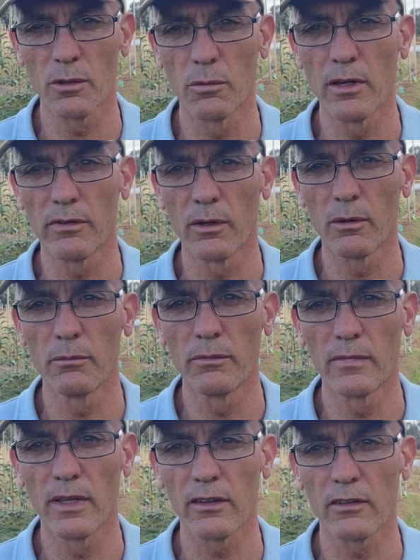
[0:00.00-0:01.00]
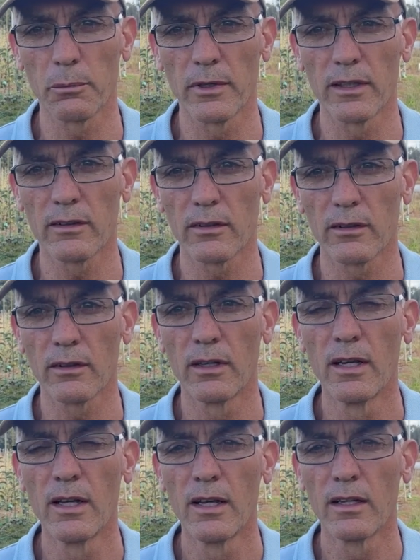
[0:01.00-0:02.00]
to work from next spring to
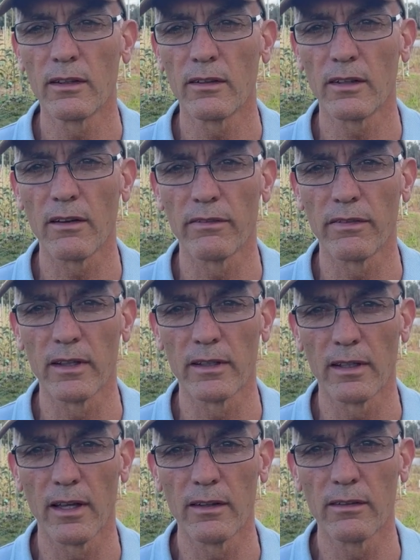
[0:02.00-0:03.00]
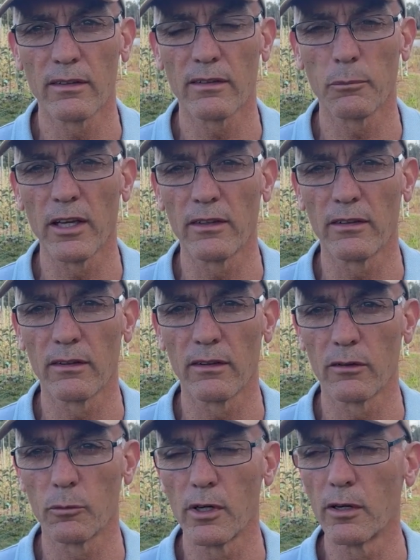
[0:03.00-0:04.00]
start filling those spaces
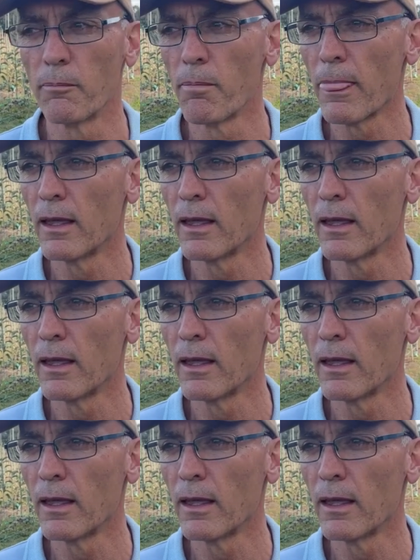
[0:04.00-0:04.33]
as well.